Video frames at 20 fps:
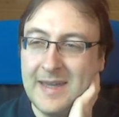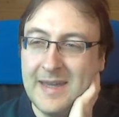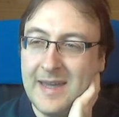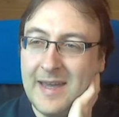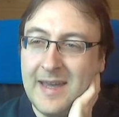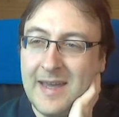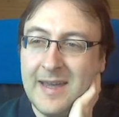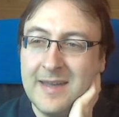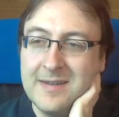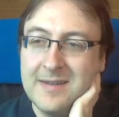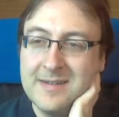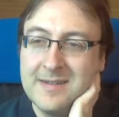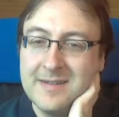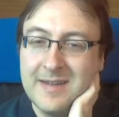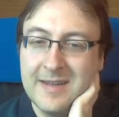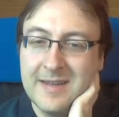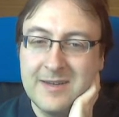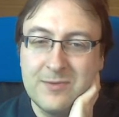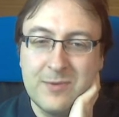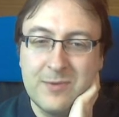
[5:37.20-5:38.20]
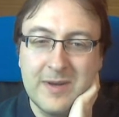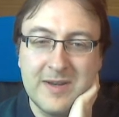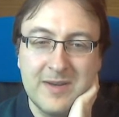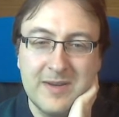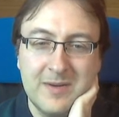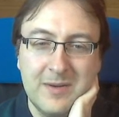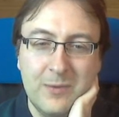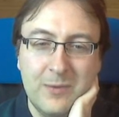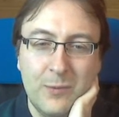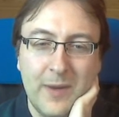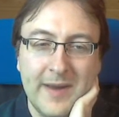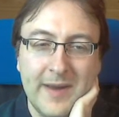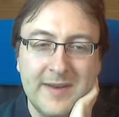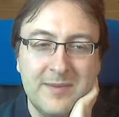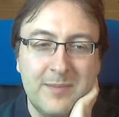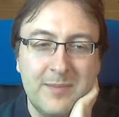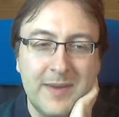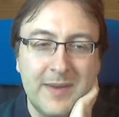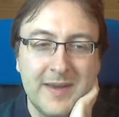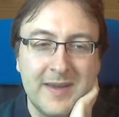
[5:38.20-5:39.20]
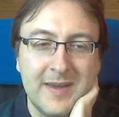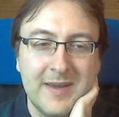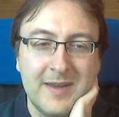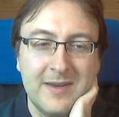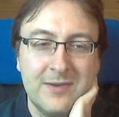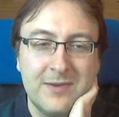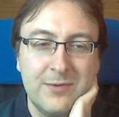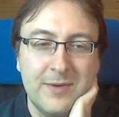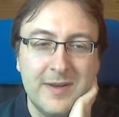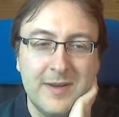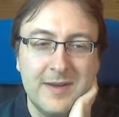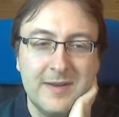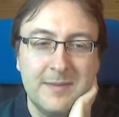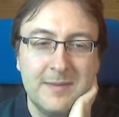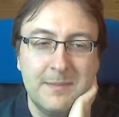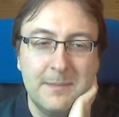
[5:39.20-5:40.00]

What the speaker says: and get right back into it.